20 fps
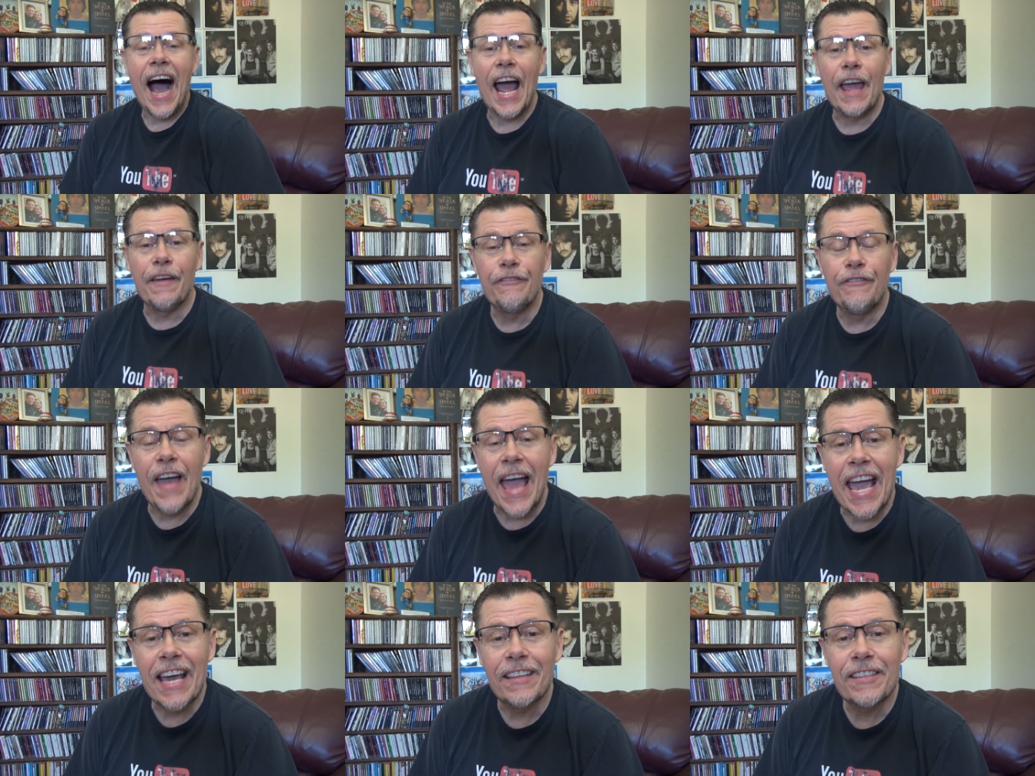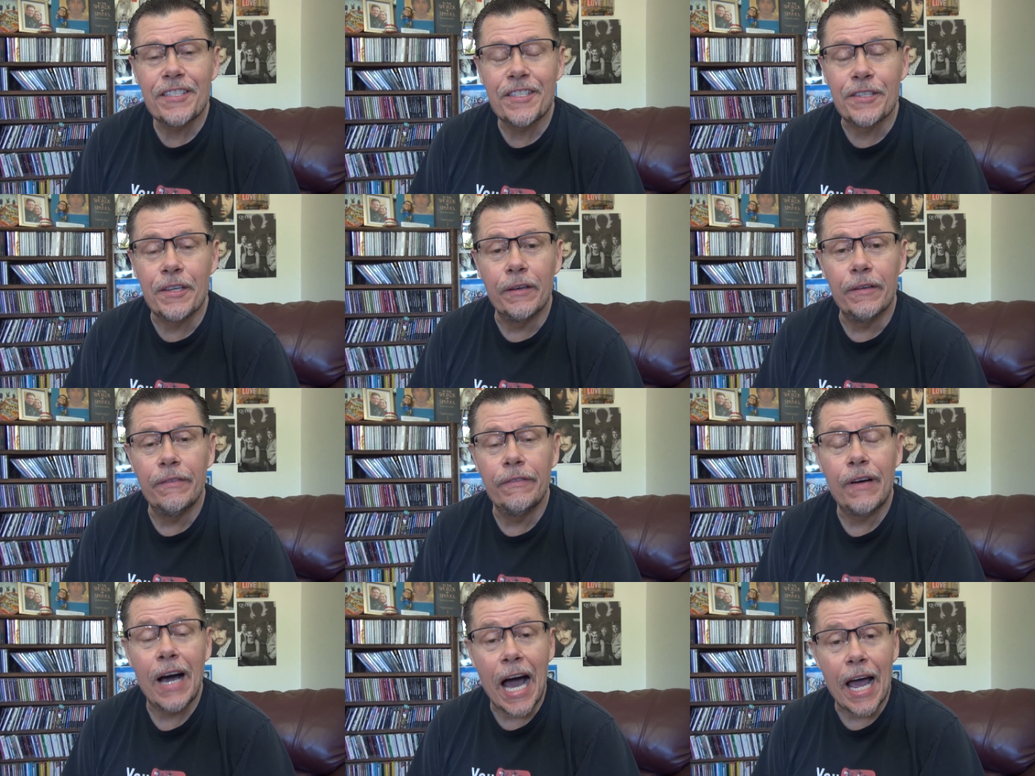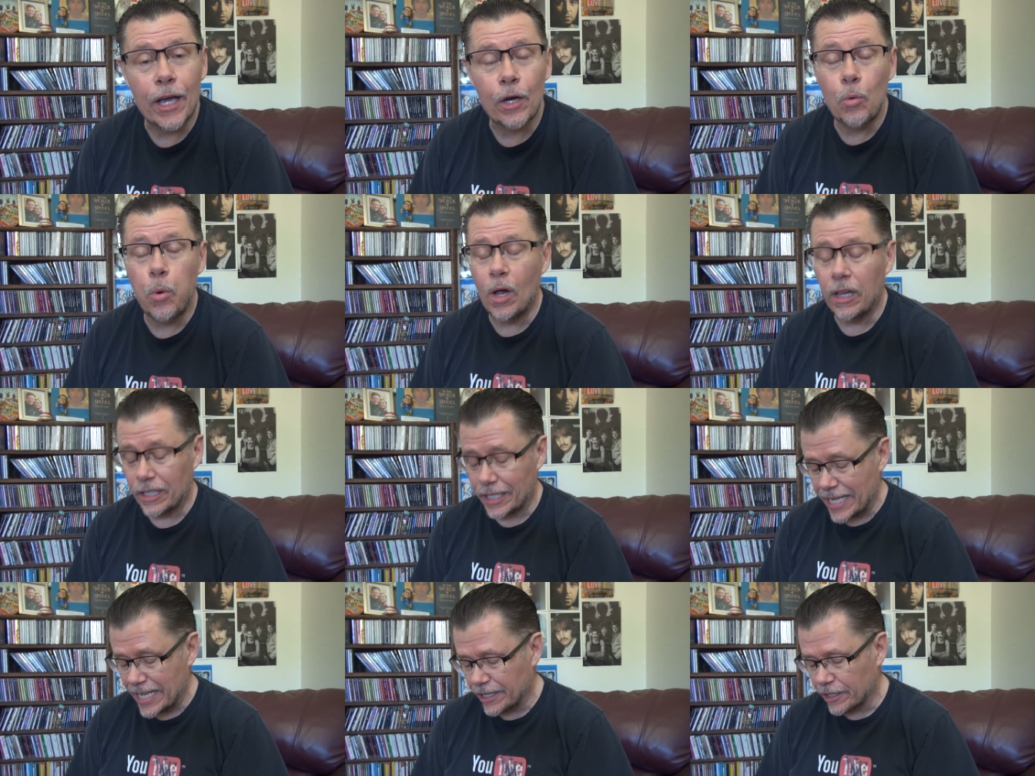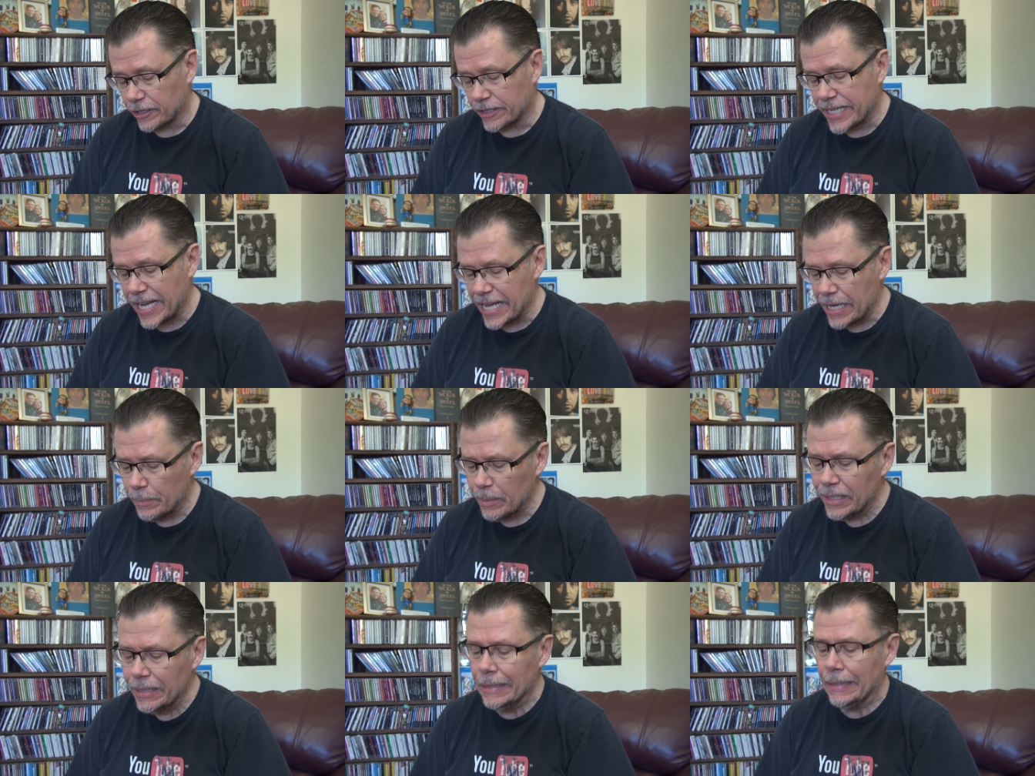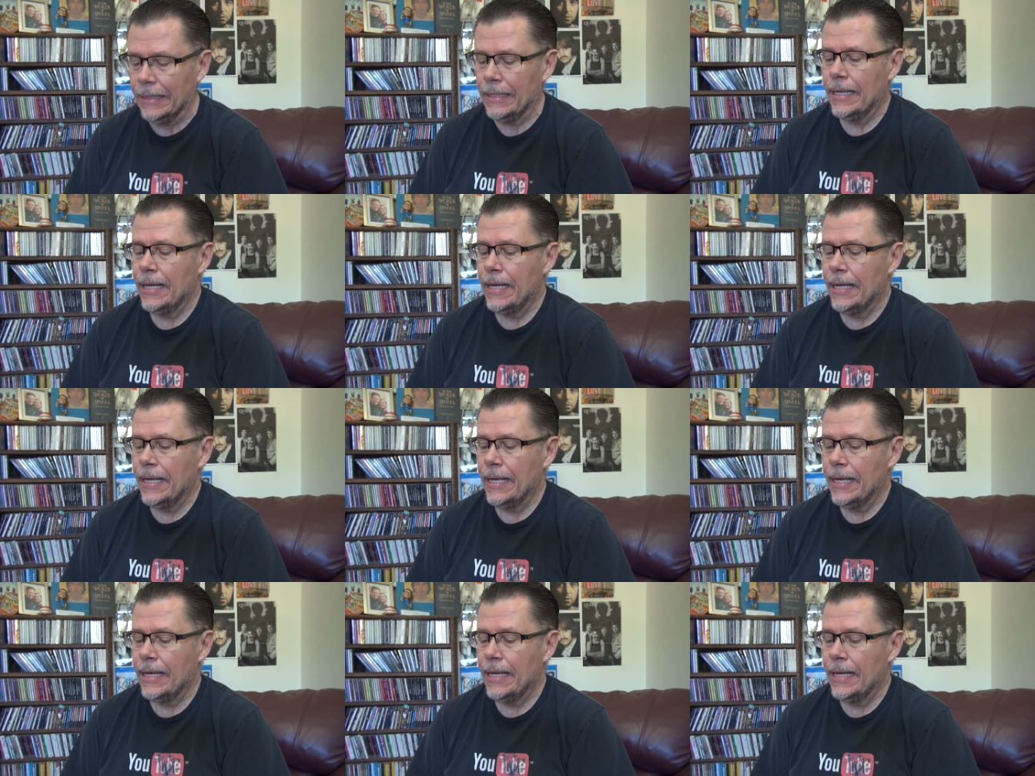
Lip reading: Hi fans of high quality entertainment.